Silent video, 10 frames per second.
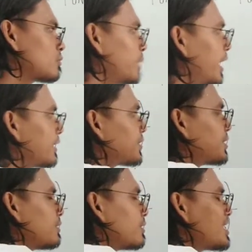
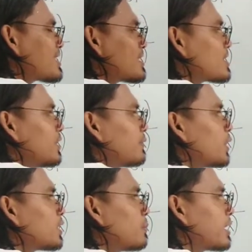But this is the
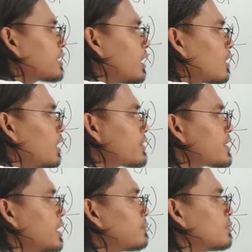fundamental
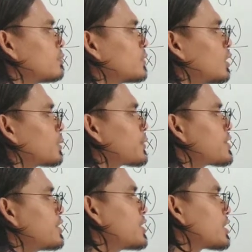concept or
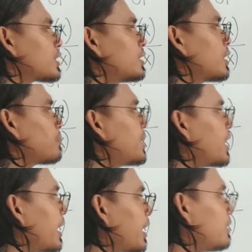procedure
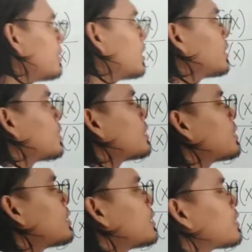behind
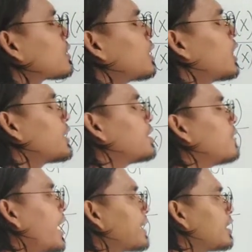
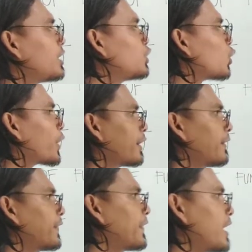dividing
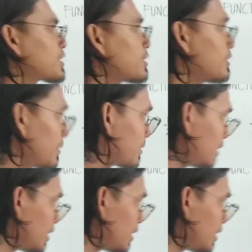your fractions.